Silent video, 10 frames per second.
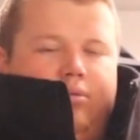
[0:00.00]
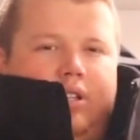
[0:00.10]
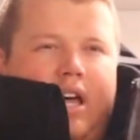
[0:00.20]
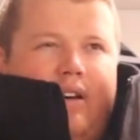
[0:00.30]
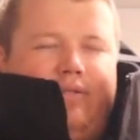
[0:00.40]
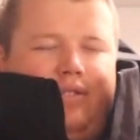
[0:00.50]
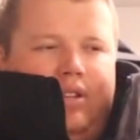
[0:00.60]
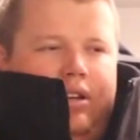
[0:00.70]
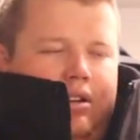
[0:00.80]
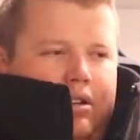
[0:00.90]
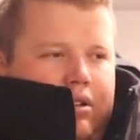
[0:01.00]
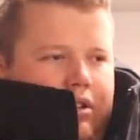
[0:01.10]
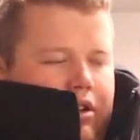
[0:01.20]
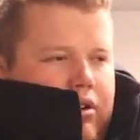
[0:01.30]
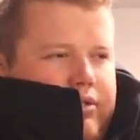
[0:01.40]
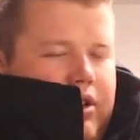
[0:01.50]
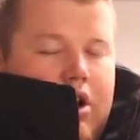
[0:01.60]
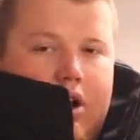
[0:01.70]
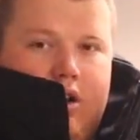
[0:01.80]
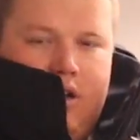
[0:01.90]
left, over your
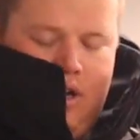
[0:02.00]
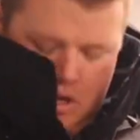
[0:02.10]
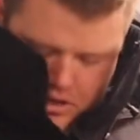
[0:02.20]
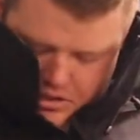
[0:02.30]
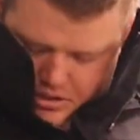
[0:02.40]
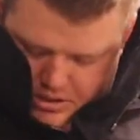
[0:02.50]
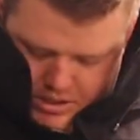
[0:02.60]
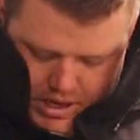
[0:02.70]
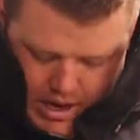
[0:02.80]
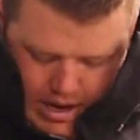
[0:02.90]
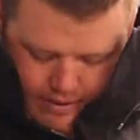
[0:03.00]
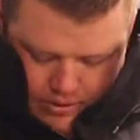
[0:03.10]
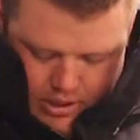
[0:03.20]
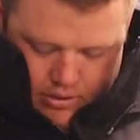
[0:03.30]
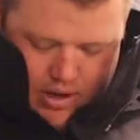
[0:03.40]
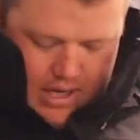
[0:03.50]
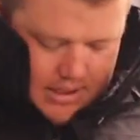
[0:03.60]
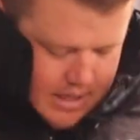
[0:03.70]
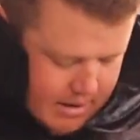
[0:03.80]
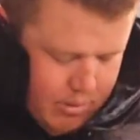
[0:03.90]
heart. Does not have one on the right
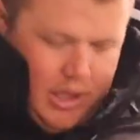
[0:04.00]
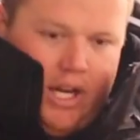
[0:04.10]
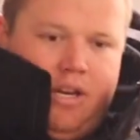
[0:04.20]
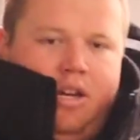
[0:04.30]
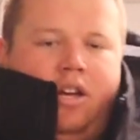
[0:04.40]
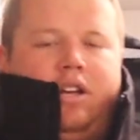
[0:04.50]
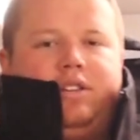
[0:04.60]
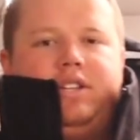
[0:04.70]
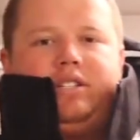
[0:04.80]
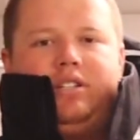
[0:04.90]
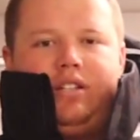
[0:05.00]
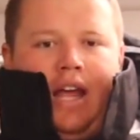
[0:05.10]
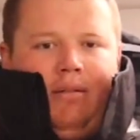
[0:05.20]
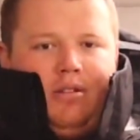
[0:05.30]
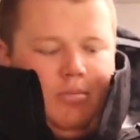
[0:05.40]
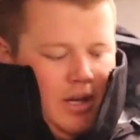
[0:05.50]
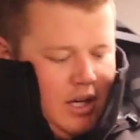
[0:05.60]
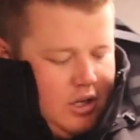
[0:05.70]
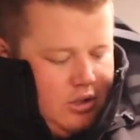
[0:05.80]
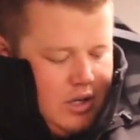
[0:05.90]
side, but again, this is aimed to be
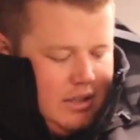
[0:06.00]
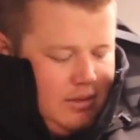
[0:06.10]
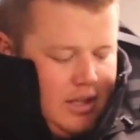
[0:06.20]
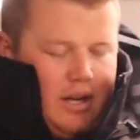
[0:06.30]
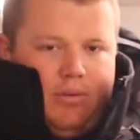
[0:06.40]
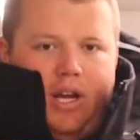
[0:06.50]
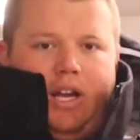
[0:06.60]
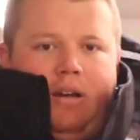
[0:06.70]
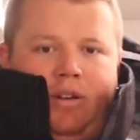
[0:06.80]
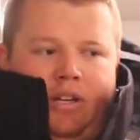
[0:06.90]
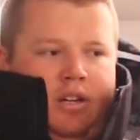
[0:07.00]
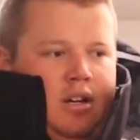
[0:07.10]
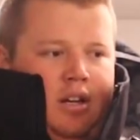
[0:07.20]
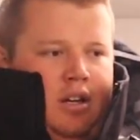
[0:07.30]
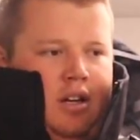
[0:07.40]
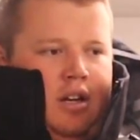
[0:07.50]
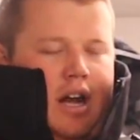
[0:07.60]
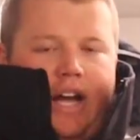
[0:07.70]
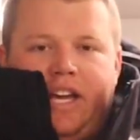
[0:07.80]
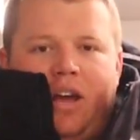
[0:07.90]
incredibly lightweight. I mean,
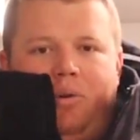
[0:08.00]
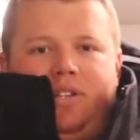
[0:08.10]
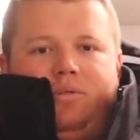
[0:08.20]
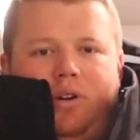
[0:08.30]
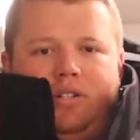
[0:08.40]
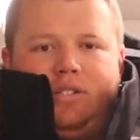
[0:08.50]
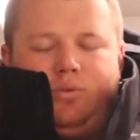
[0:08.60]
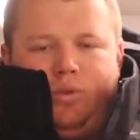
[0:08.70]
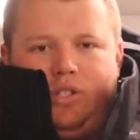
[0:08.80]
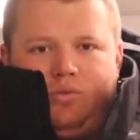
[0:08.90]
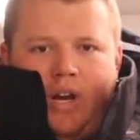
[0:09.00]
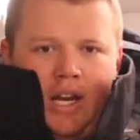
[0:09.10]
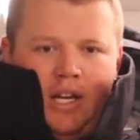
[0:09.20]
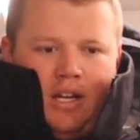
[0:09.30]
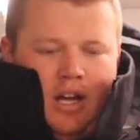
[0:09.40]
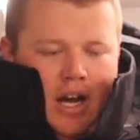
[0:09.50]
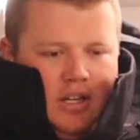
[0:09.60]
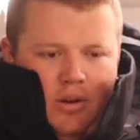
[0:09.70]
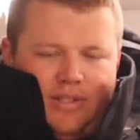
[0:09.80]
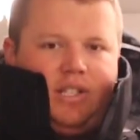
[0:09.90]
I can't wait to wear this when it's raining. I
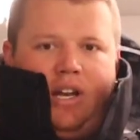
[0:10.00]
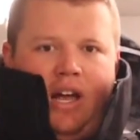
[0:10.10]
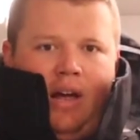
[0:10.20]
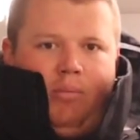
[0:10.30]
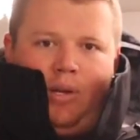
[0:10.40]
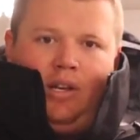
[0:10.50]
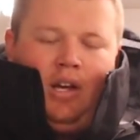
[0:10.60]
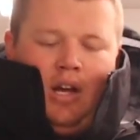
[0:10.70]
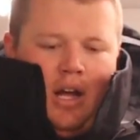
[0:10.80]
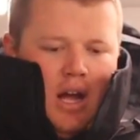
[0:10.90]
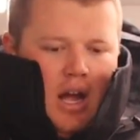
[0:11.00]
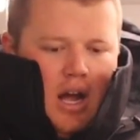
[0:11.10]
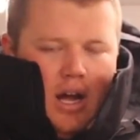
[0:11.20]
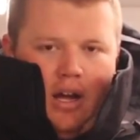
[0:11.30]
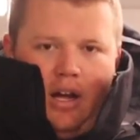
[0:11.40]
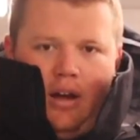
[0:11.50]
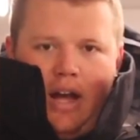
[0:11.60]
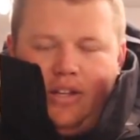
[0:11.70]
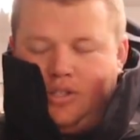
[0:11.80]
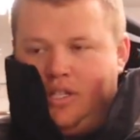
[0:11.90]
know it's going to happen.
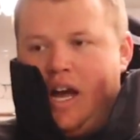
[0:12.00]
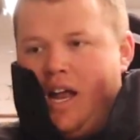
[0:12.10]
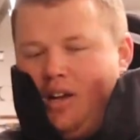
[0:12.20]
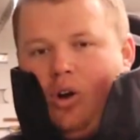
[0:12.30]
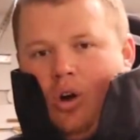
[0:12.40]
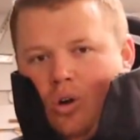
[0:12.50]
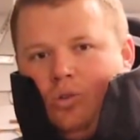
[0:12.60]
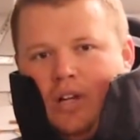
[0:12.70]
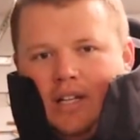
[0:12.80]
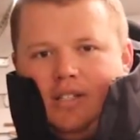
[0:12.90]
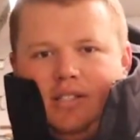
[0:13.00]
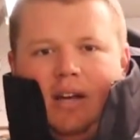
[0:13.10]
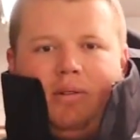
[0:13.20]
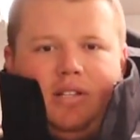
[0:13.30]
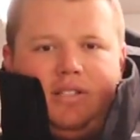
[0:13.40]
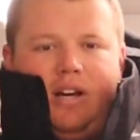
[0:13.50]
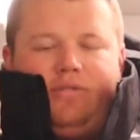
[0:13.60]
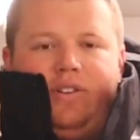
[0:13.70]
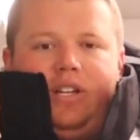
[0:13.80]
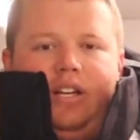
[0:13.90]
There's not a whole lot to say about this
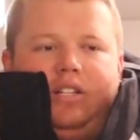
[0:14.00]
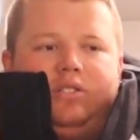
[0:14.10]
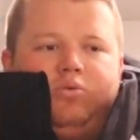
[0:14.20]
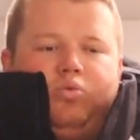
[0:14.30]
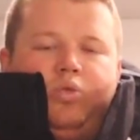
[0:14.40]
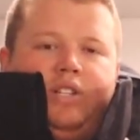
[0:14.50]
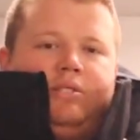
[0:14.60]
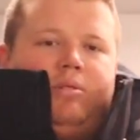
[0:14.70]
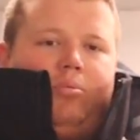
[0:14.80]
outfit. It is reasonably